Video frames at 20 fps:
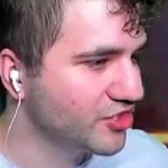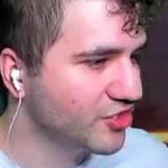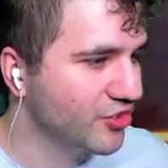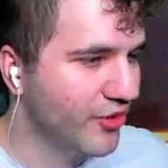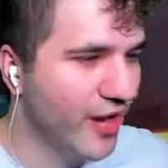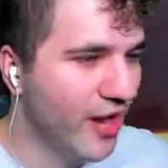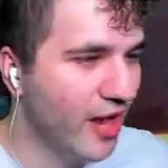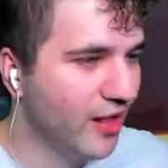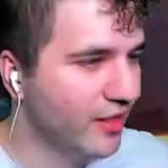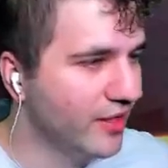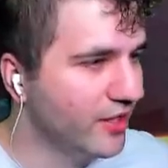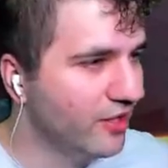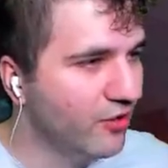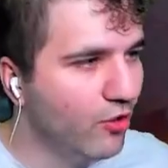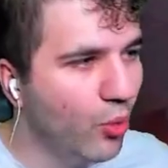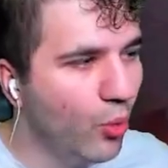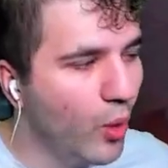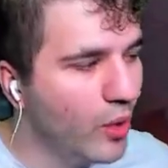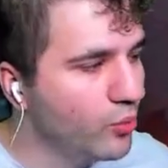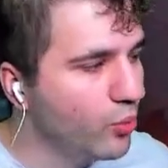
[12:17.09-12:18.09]
create a little
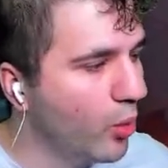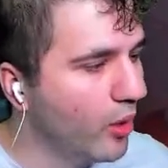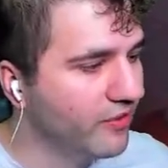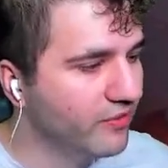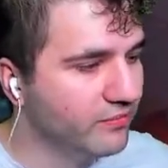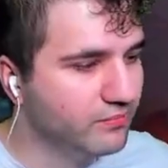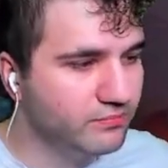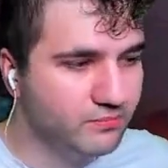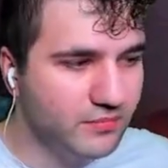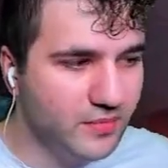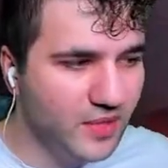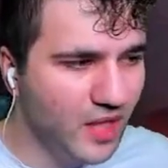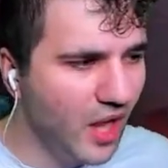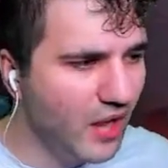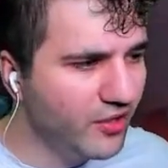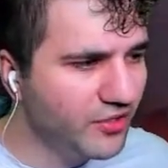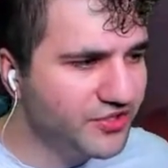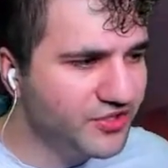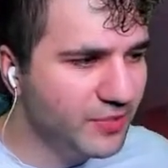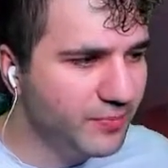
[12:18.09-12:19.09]
1-1. A
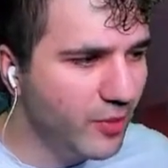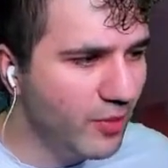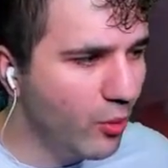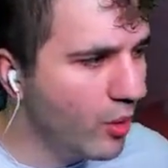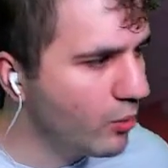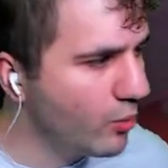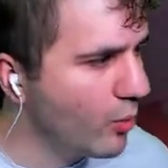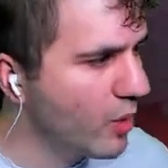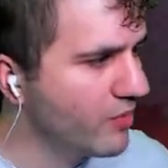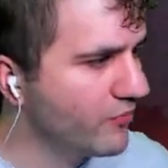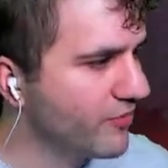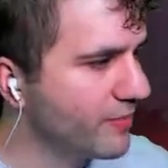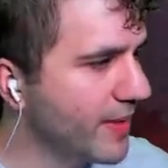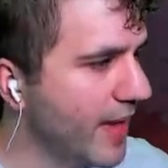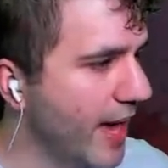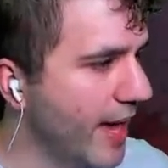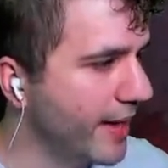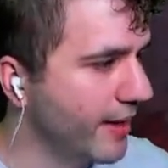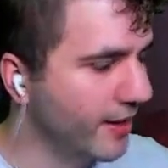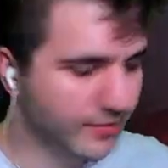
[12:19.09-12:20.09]
little simple 1-1 from
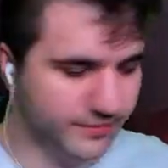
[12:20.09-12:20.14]
Kaya.